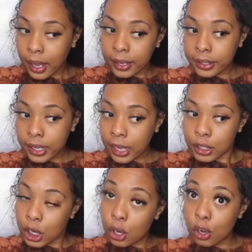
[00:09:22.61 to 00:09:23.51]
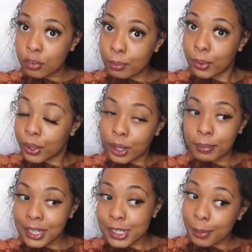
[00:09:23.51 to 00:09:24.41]
I kind of go overboard
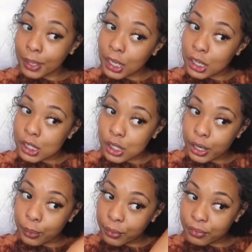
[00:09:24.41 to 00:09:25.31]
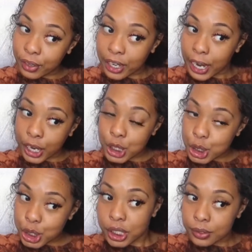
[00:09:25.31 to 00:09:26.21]
because I'm a Cancer and we're very
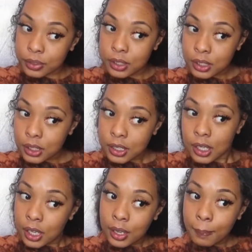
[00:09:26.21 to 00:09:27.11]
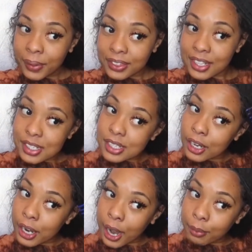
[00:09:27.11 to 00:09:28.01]
extra. But this
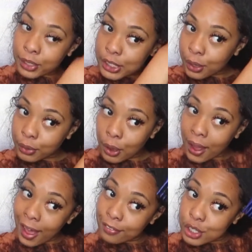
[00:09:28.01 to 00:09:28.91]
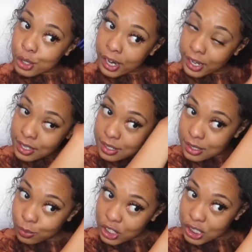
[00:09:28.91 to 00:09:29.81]
year I really don't know. I have a
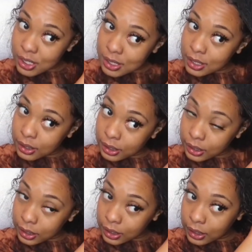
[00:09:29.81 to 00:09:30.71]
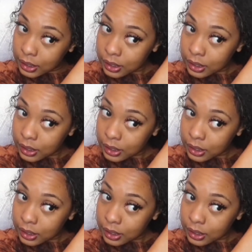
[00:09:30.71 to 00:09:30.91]
dress, which is good.